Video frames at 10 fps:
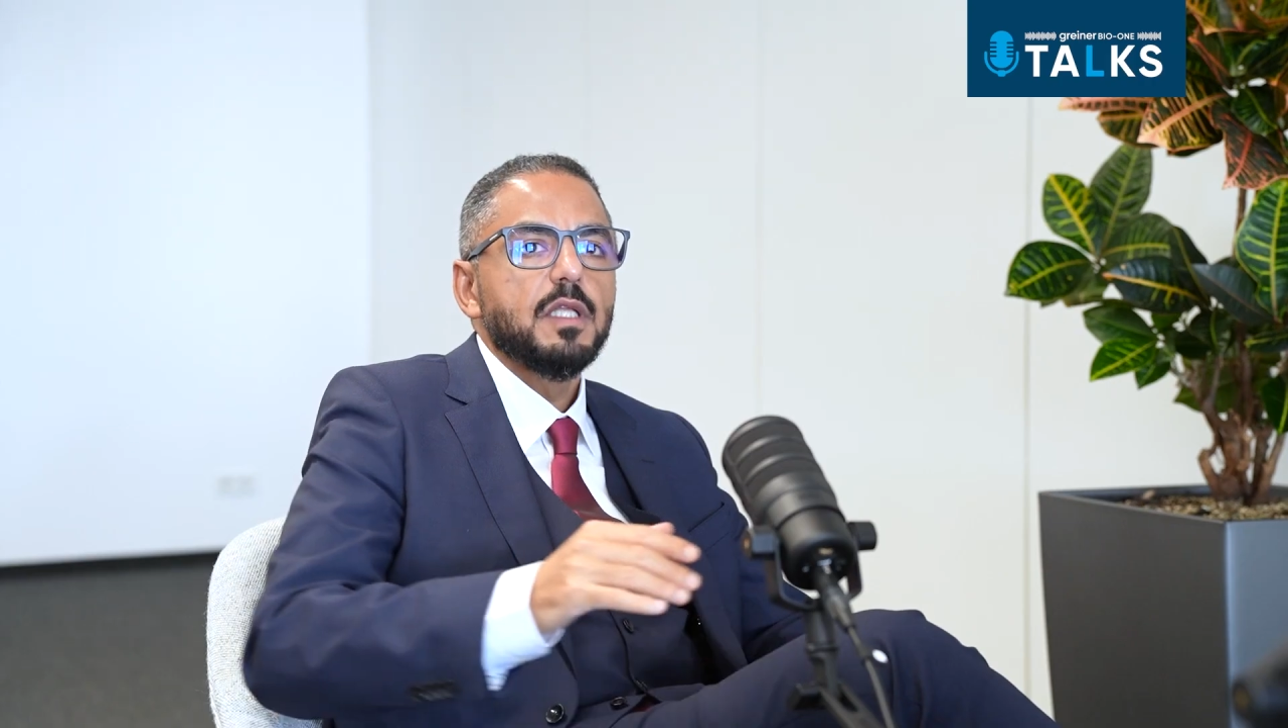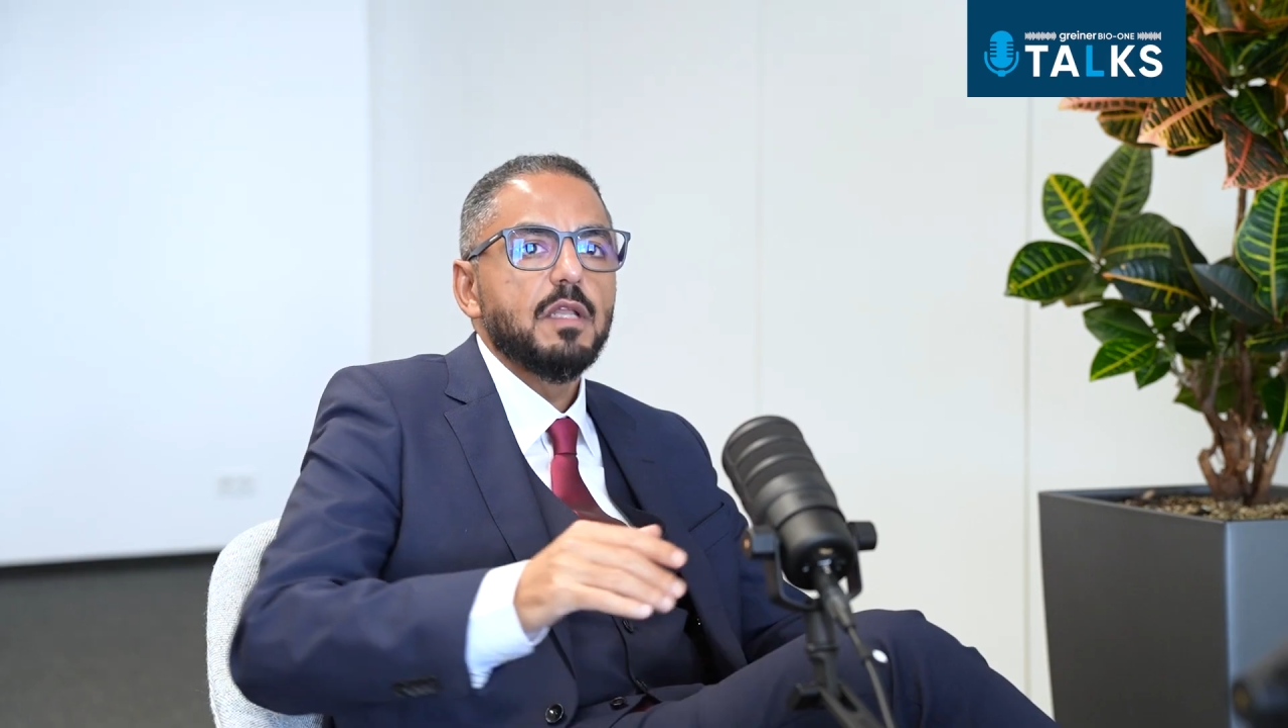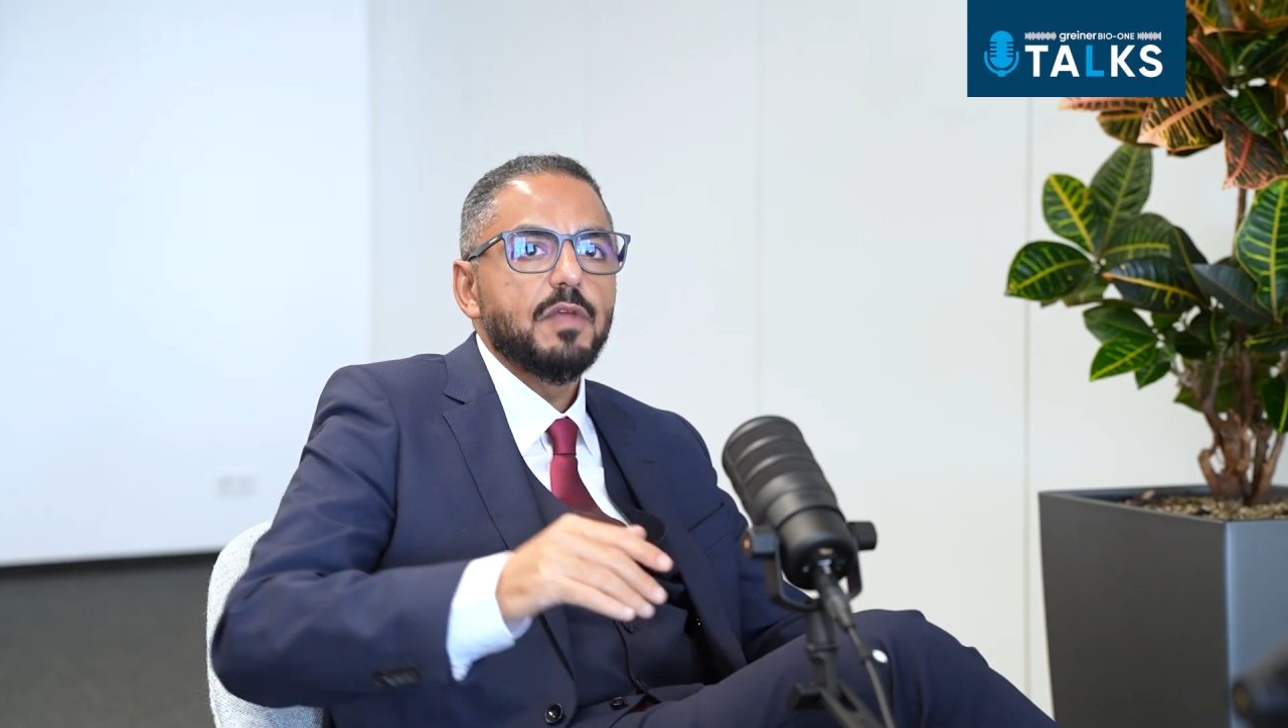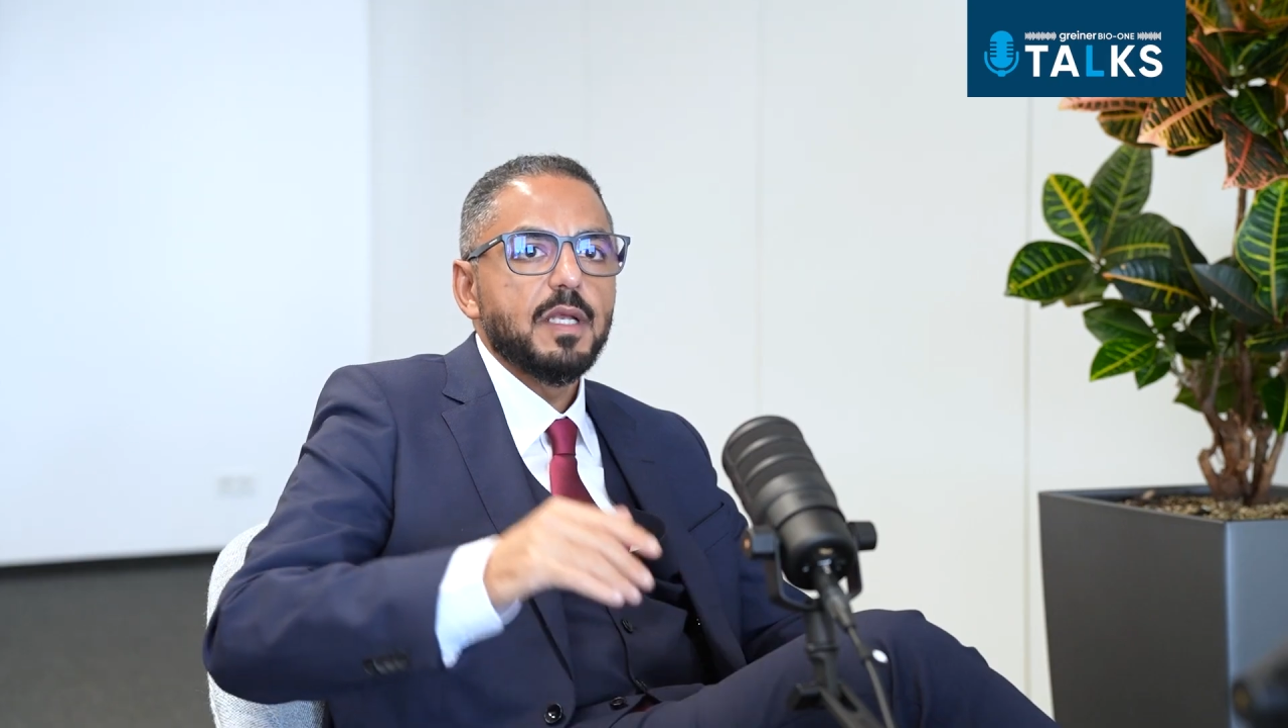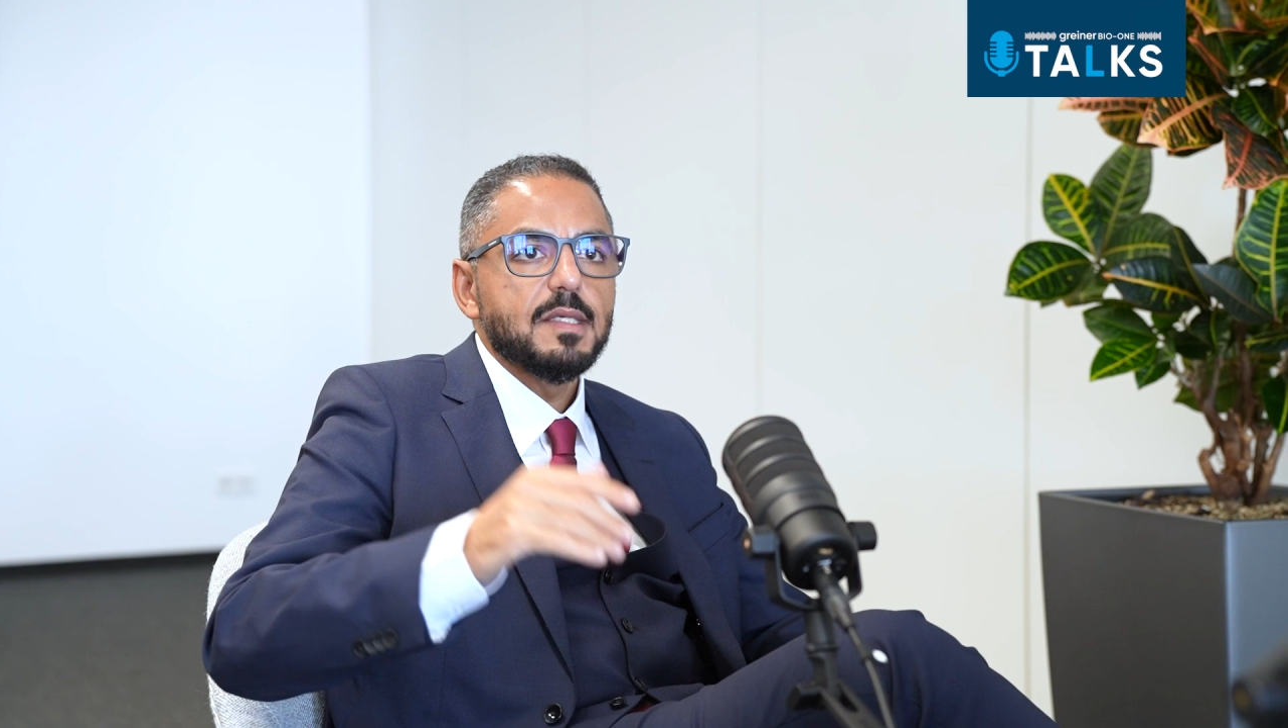
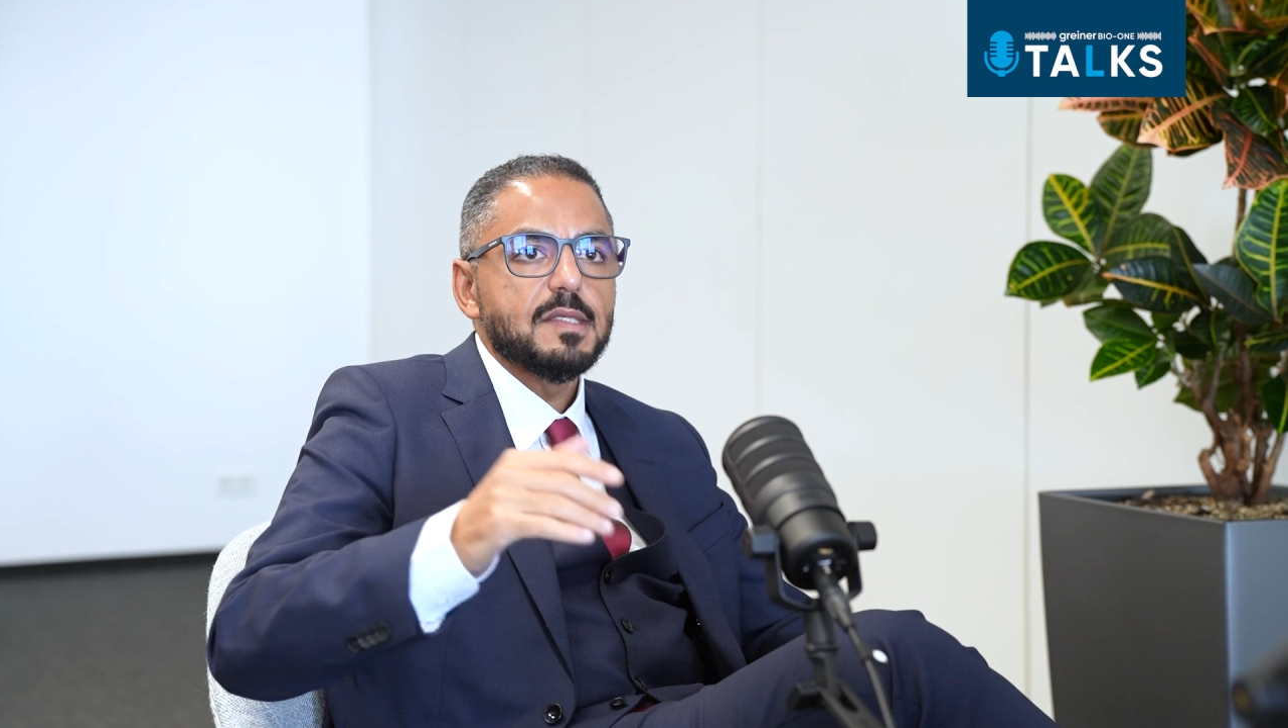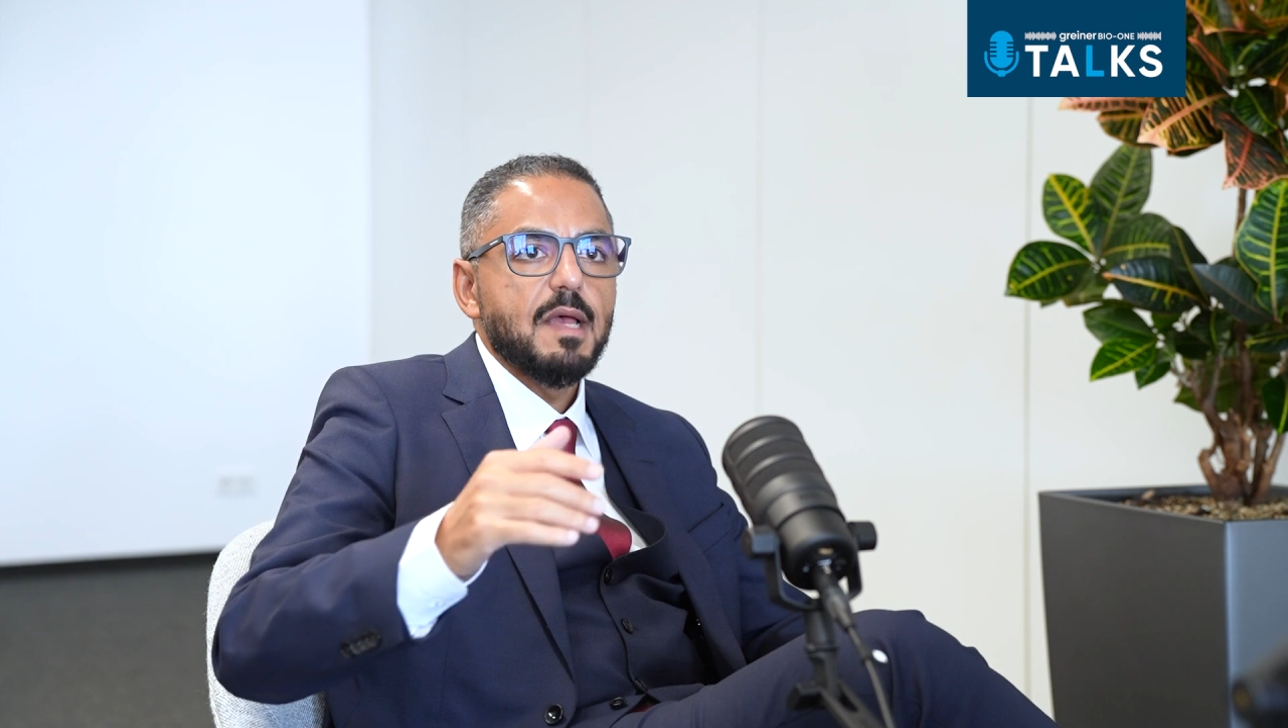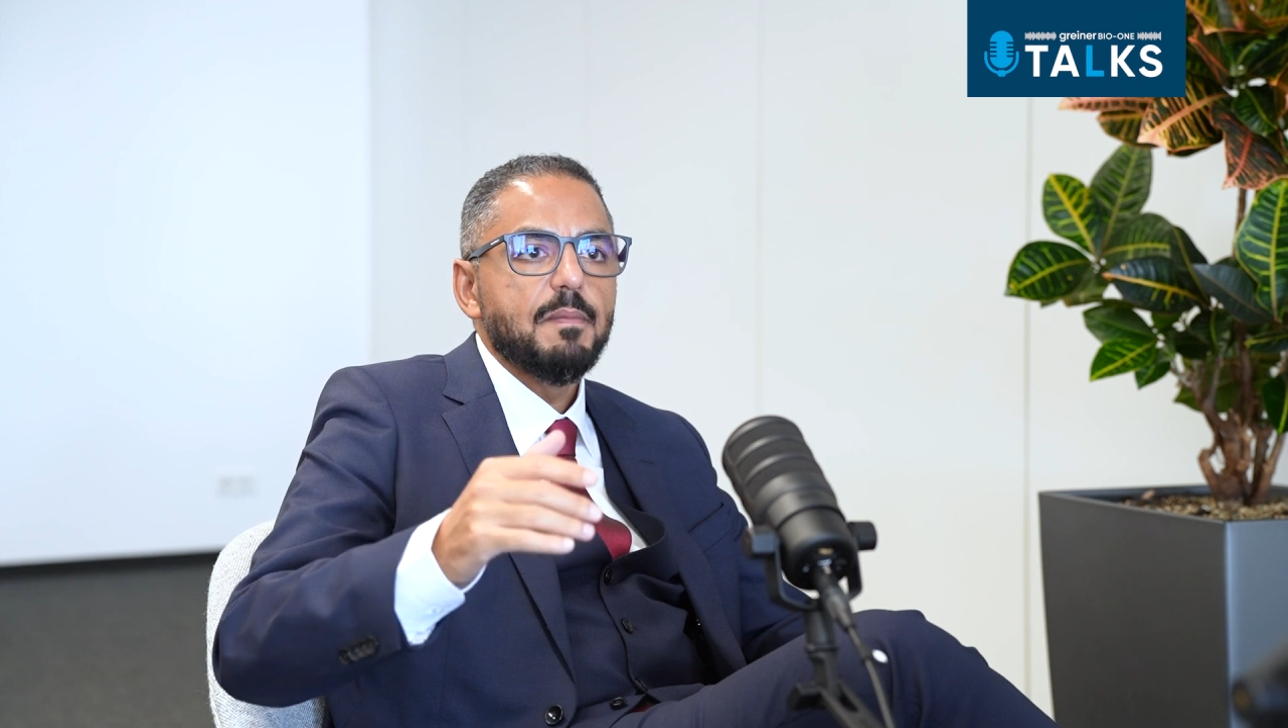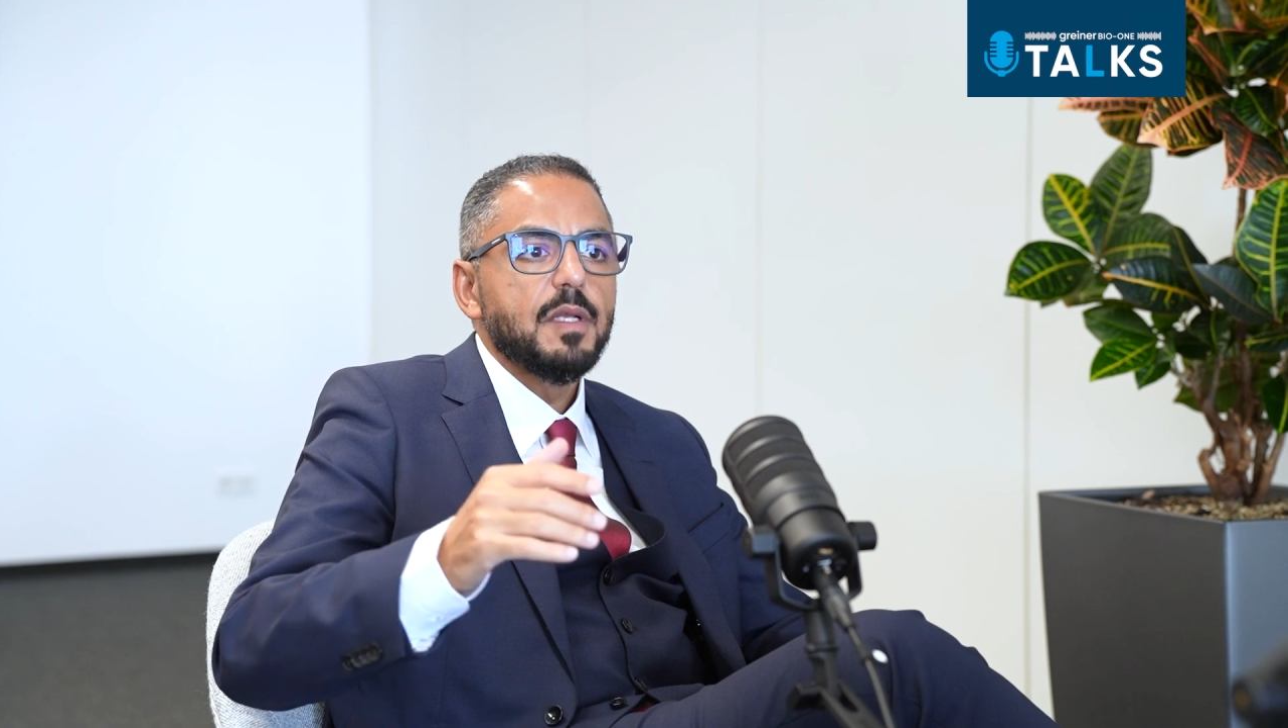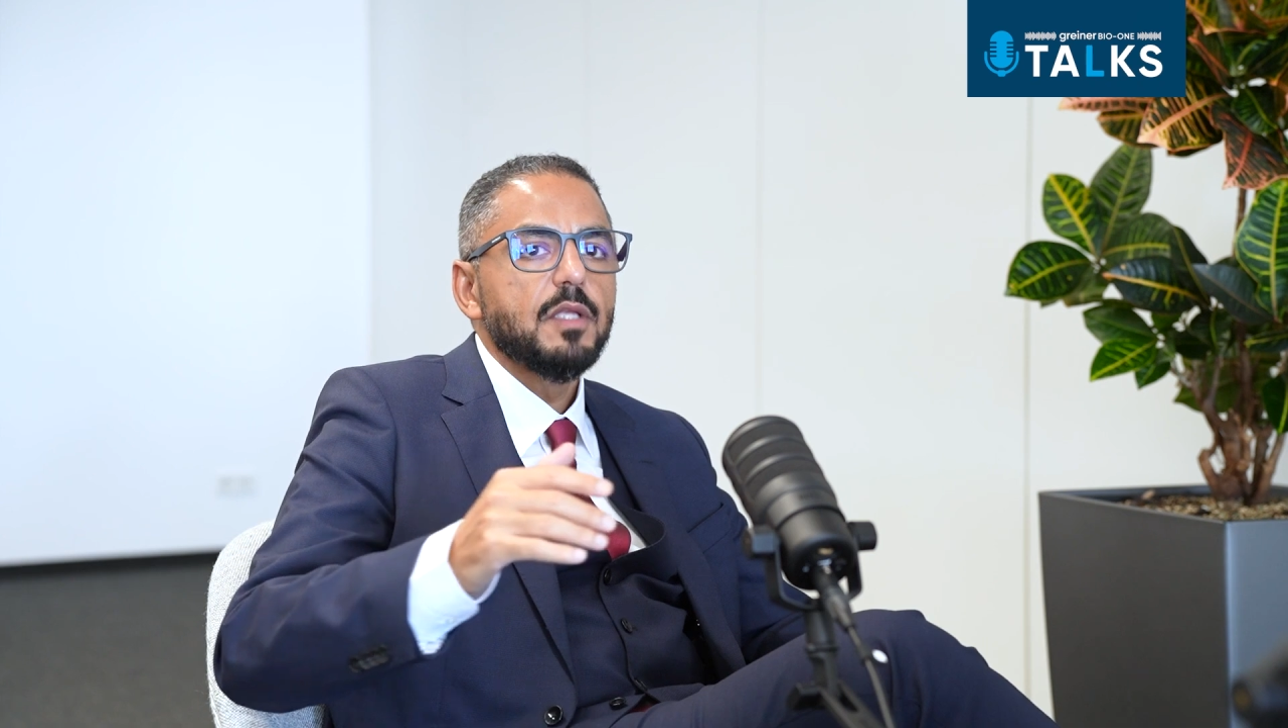delivering a
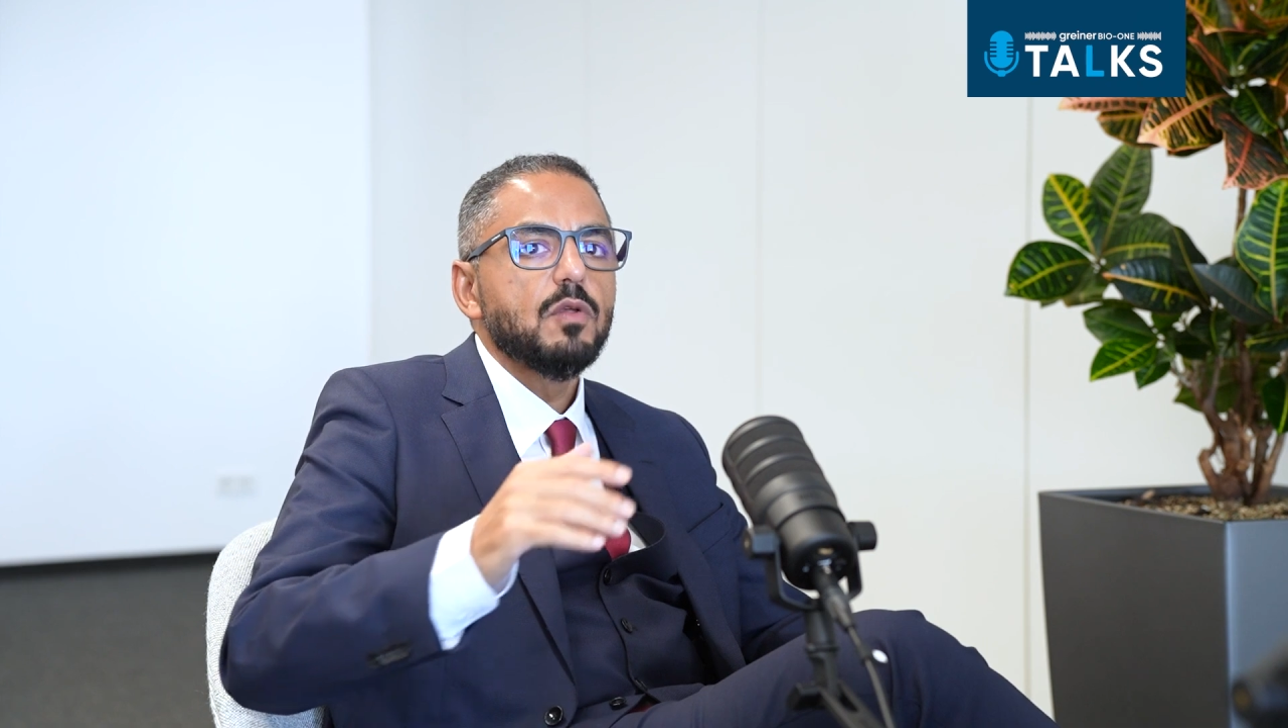sample,